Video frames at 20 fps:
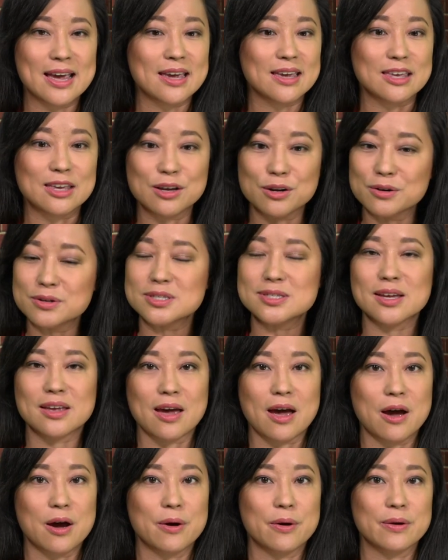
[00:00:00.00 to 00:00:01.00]
Years
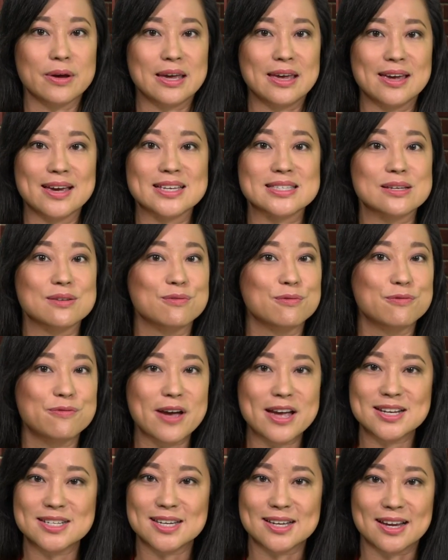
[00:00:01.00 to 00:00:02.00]
ago, he has
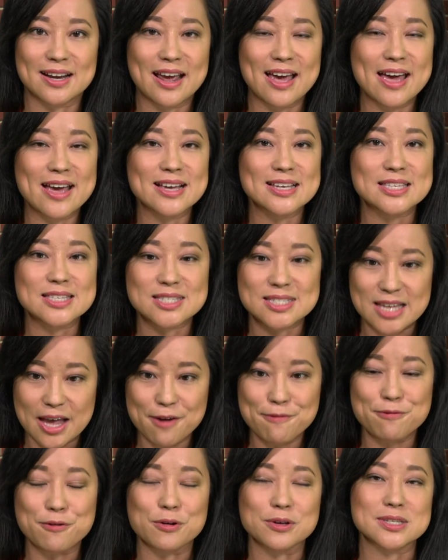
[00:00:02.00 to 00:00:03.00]
invented
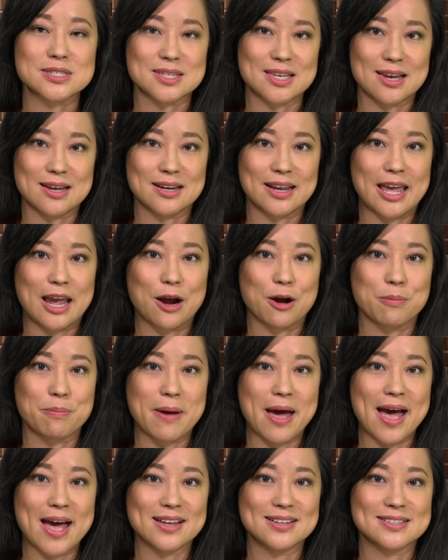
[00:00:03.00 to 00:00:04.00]
several skincare
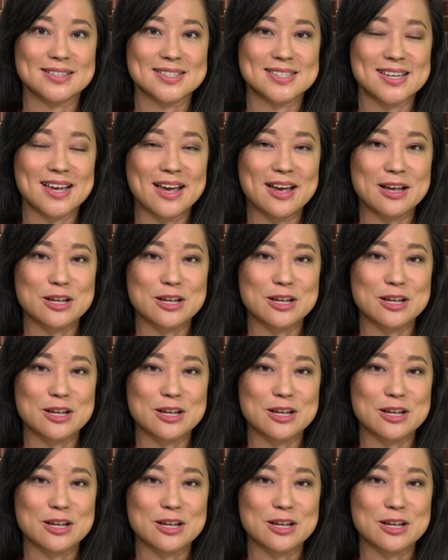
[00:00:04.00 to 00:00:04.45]
patents.